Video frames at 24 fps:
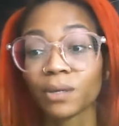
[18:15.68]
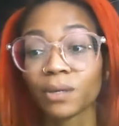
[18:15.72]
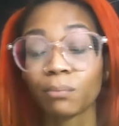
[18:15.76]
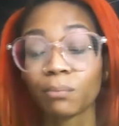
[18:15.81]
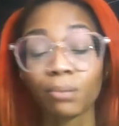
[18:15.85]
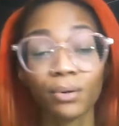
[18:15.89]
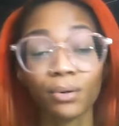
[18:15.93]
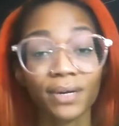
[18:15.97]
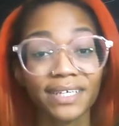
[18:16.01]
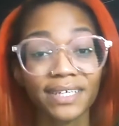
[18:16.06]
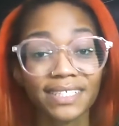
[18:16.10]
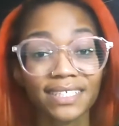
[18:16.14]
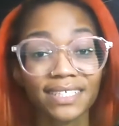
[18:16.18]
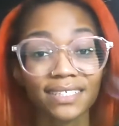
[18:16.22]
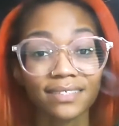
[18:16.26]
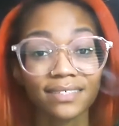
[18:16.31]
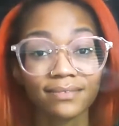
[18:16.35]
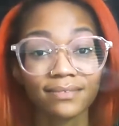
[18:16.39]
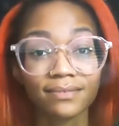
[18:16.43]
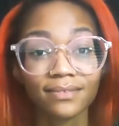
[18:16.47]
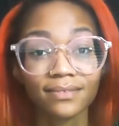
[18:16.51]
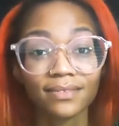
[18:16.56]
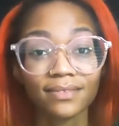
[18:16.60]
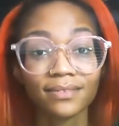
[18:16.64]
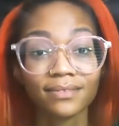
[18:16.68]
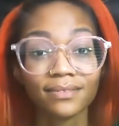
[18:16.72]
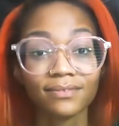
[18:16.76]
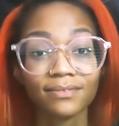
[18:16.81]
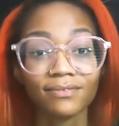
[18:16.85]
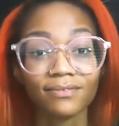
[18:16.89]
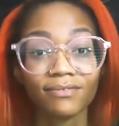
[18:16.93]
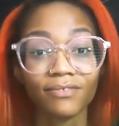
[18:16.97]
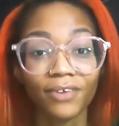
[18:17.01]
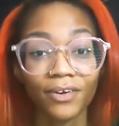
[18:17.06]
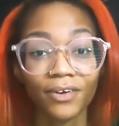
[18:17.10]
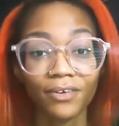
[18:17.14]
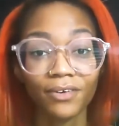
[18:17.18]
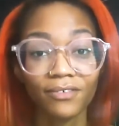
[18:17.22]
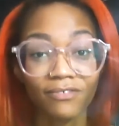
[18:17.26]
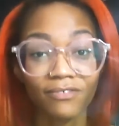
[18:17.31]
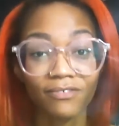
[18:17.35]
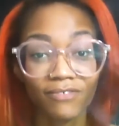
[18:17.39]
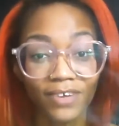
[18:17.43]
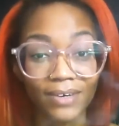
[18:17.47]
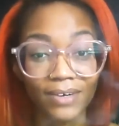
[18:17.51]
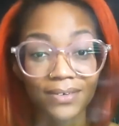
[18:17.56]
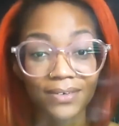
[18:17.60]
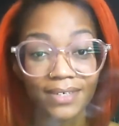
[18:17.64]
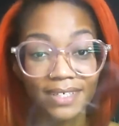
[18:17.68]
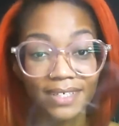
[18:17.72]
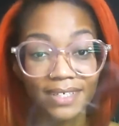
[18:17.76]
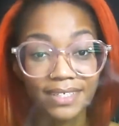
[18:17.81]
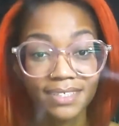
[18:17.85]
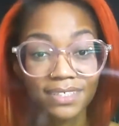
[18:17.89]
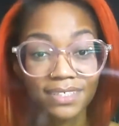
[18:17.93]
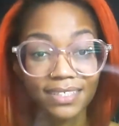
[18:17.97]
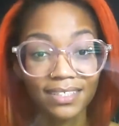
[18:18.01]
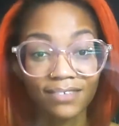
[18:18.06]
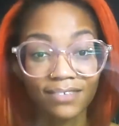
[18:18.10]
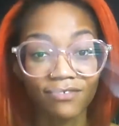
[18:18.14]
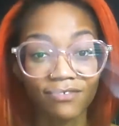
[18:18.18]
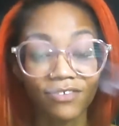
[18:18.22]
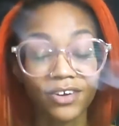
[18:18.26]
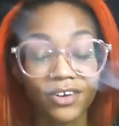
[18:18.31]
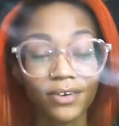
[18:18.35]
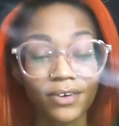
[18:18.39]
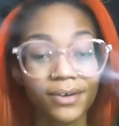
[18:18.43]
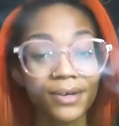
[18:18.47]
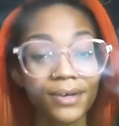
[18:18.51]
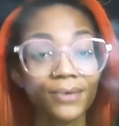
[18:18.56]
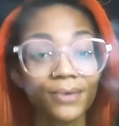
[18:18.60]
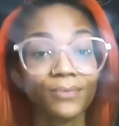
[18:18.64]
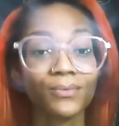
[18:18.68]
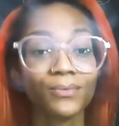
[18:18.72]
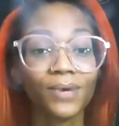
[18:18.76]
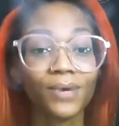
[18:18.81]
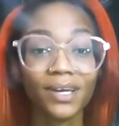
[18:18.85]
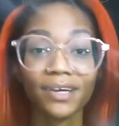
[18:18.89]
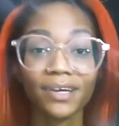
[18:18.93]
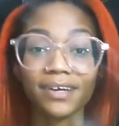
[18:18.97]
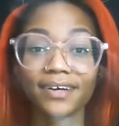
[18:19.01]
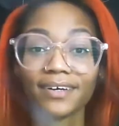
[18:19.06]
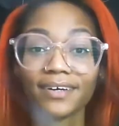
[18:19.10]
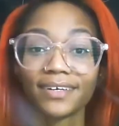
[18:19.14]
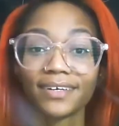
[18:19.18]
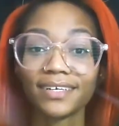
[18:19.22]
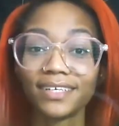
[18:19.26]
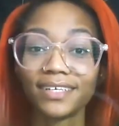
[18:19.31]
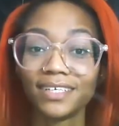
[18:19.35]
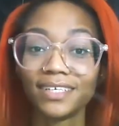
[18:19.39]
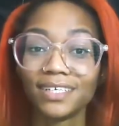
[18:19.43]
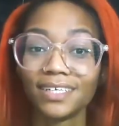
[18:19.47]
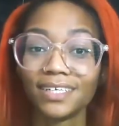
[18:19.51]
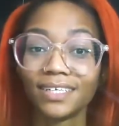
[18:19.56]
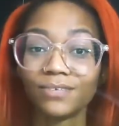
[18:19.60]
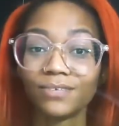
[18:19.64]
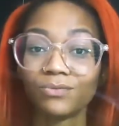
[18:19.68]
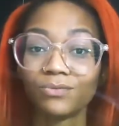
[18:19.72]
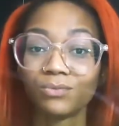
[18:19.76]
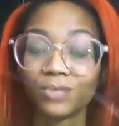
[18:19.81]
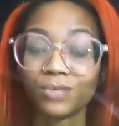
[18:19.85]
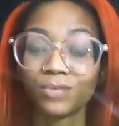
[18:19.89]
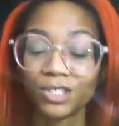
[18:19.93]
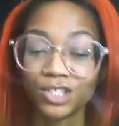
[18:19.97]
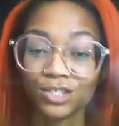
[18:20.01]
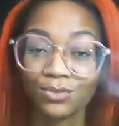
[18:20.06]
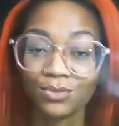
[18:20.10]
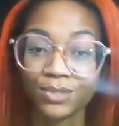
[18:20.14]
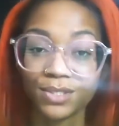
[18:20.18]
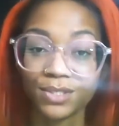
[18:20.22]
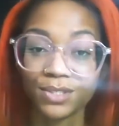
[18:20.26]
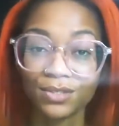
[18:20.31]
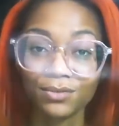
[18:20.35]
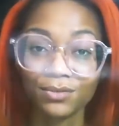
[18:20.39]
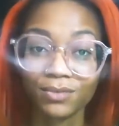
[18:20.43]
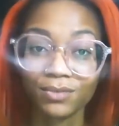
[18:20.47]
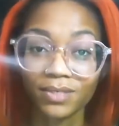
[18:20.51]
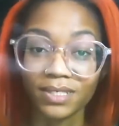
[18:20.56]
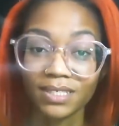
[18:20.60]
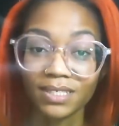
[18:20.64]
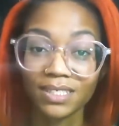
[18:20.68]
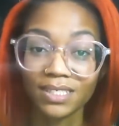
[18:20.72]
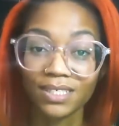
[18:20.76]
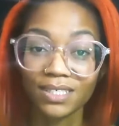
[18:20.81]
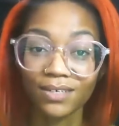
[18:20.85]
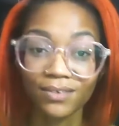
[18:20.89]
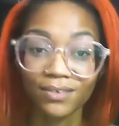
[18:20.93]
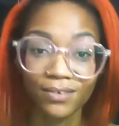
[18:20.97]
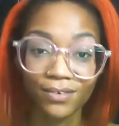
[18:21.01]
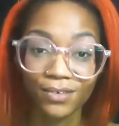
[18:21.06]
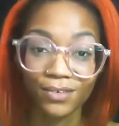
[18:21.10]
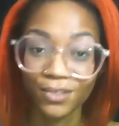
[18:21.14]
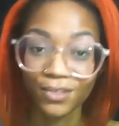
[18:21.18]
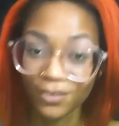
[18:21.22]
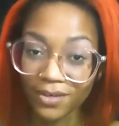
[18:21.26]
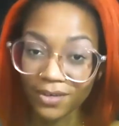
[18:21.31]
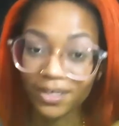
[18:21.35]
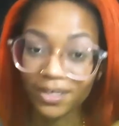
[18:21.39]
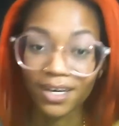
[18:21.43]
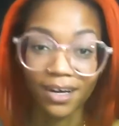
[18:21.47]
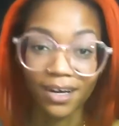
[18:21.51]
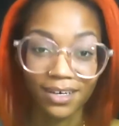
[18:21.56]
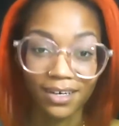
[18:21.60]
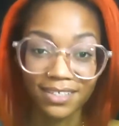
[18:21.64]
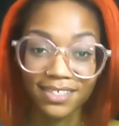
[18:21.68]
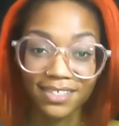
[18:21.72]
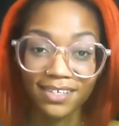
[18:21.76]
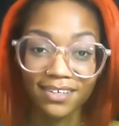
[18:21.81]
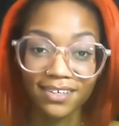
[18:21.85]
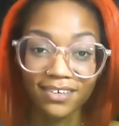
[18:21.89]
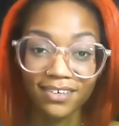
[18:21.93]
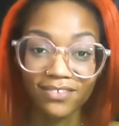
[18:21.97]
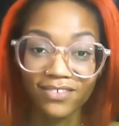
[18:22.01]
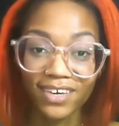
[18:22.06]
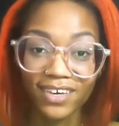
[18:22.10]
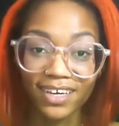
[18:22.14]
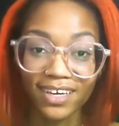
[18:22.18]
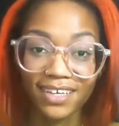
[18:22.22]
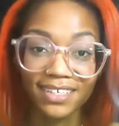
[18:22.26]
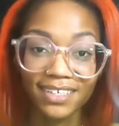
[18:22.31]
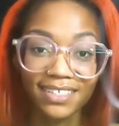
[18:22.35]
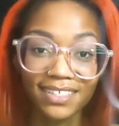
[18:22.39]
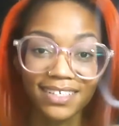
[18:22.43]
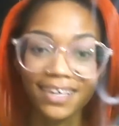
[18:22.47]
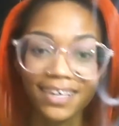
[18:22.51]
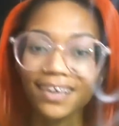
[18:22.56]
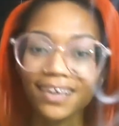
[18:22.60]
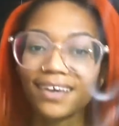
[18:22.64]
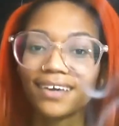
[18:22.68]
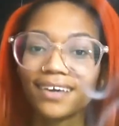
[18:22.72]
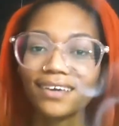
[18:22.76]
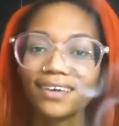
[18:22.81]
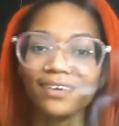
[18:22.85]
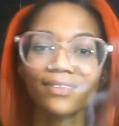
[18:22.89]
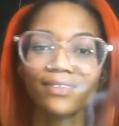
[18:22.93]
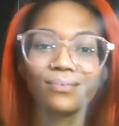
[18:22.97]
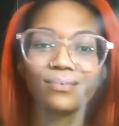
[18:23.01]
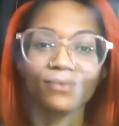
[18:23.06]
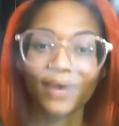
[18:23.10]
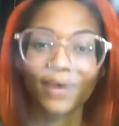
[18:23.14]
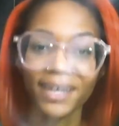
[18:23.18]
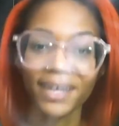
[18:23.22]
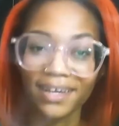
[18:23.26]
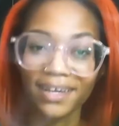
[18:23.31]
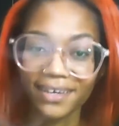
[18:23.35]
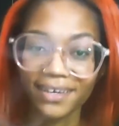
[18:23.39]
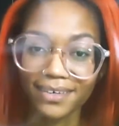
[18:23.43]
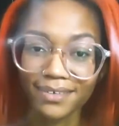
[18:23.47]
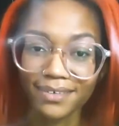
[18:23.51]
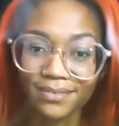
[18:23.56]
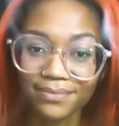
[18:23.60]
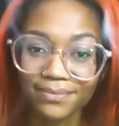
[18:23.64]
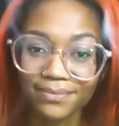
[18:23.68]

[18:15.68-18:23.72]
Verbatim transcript: present very focused very aware in what you were doing so you're causing effects either way